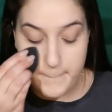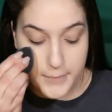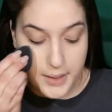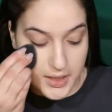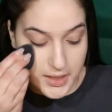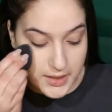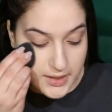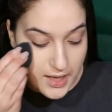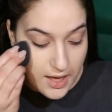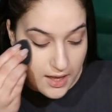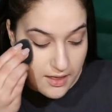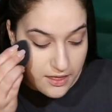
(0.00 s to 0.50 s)

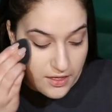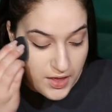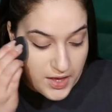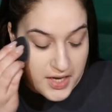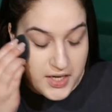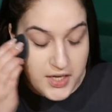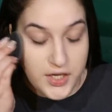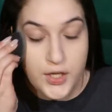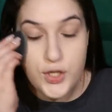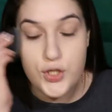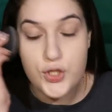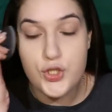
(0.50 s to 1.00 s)
But
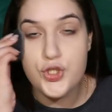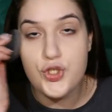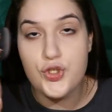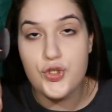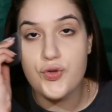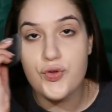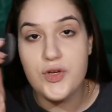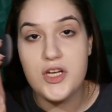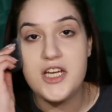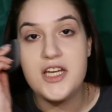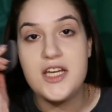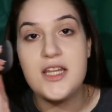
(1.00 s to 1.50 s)
then
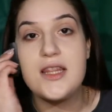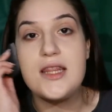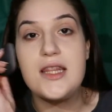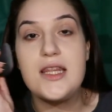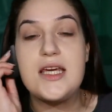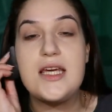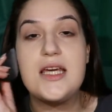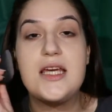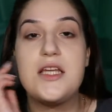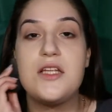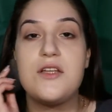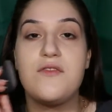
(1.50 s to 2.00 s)
during
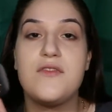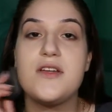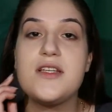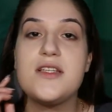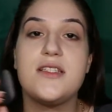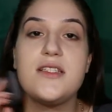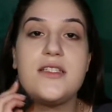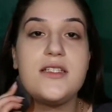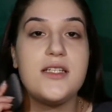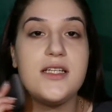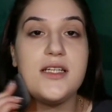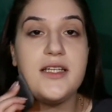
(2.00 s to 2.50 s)
the
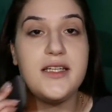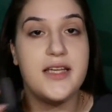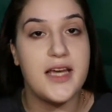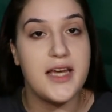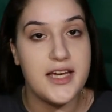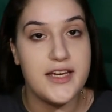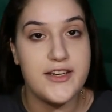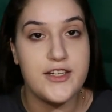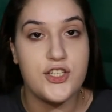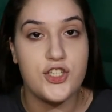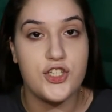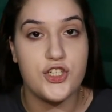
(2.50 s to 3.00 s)

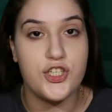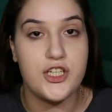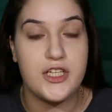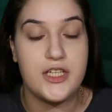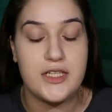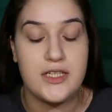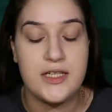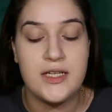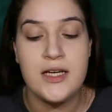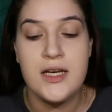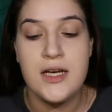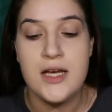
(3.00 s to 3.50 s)

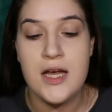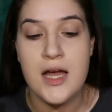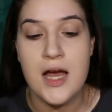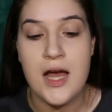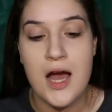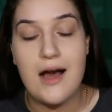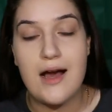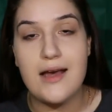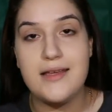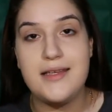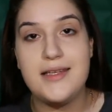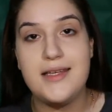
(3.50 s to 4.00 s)
investigation,
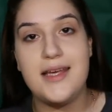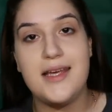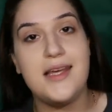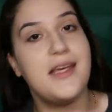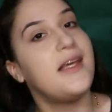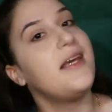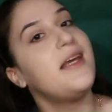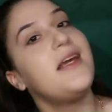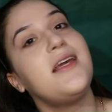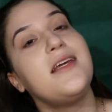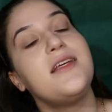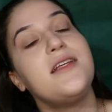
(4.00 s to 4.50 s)
a
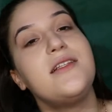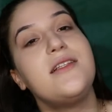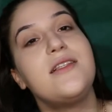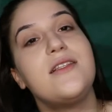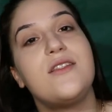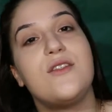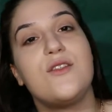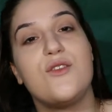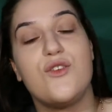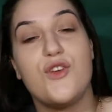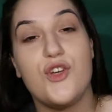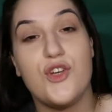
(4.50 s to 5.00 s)

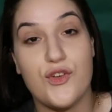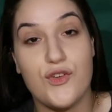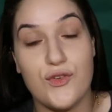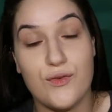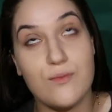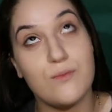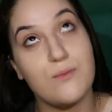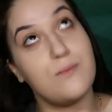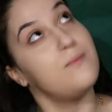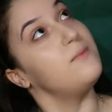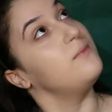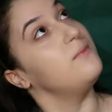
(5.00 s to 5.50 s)
kid's
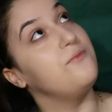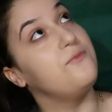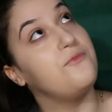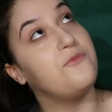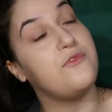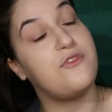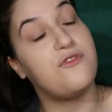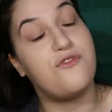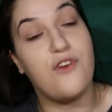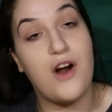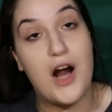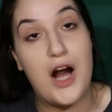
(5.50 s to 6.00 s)

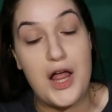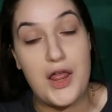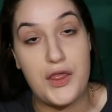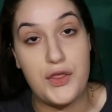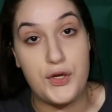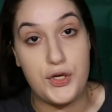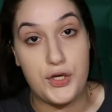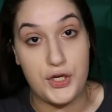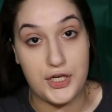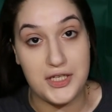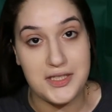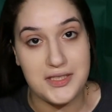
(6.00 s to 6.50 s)

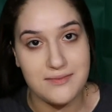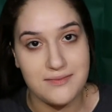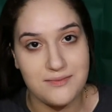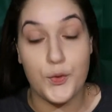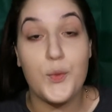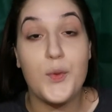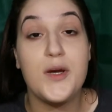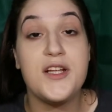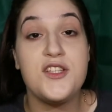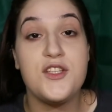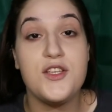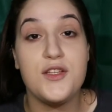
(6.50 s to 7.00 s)
father
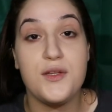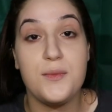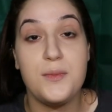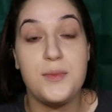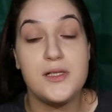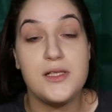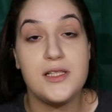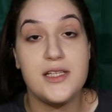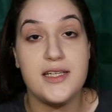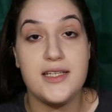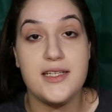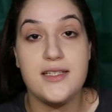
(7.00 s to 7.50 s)
went to the
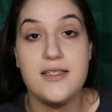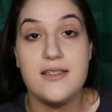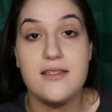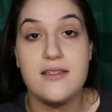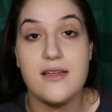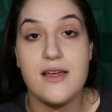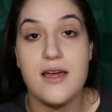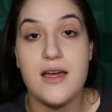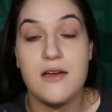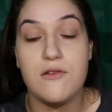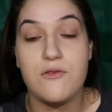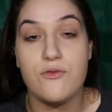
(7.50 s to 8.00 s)

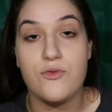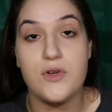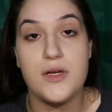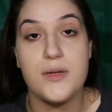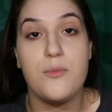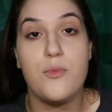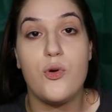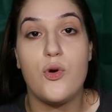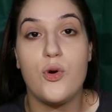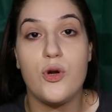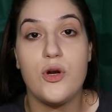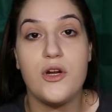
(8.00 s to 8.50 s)
police and
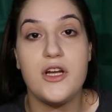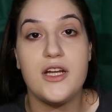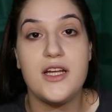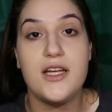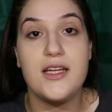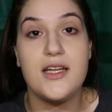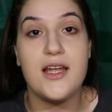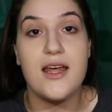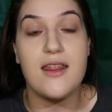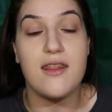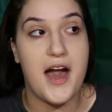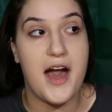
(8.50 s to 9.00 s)

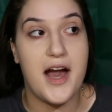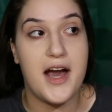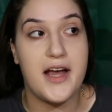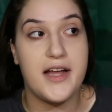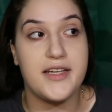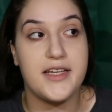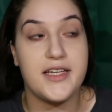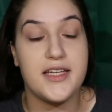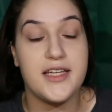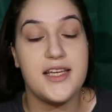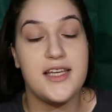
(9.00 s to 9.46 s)
reported that